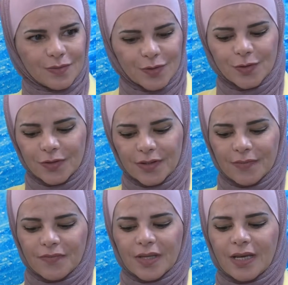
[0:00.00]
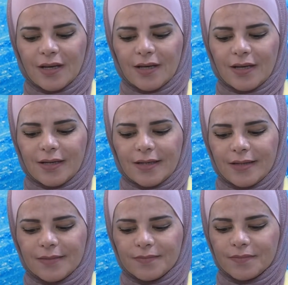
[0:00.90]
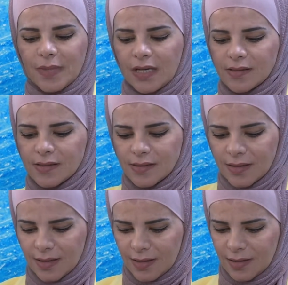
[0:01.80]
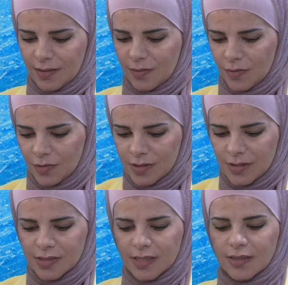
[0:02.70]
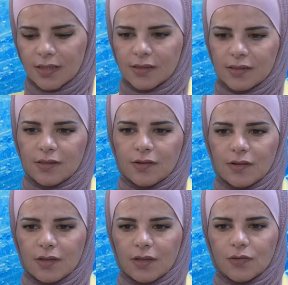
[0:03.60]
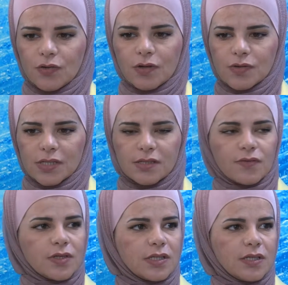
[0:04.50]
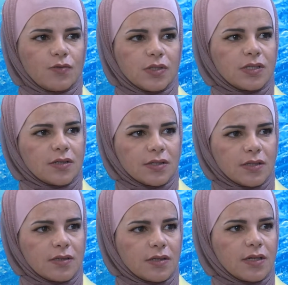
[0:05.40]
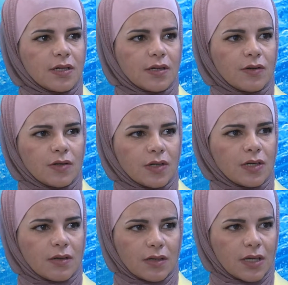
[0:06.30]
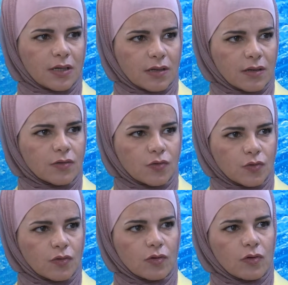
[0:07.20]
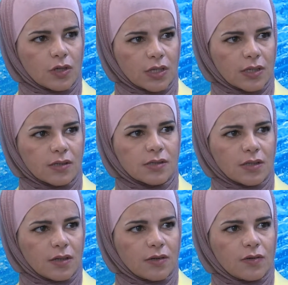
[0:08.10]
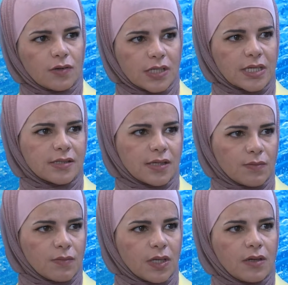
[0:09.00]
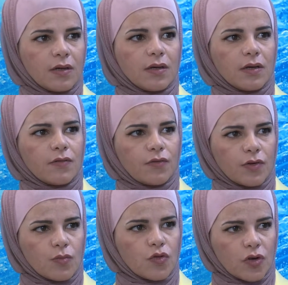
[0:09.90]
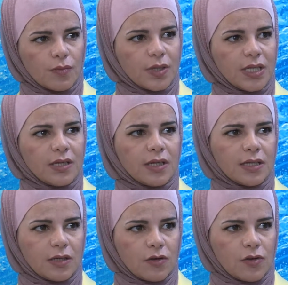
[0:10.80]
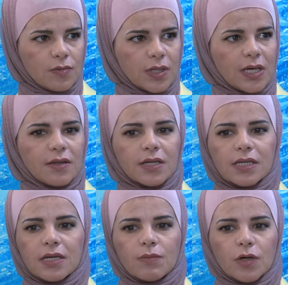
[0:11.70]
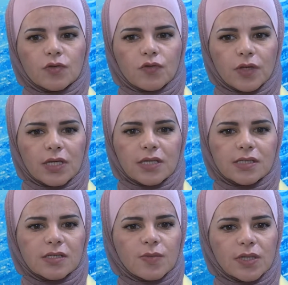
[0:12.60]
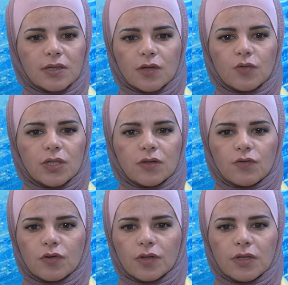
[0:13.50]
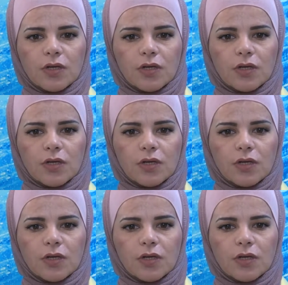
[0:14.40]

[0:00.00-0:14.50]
Sure. As Rüdiger said that in 2017 we started to look inside TSM from Germany and Egypt. And that came out of the assessment that we did for the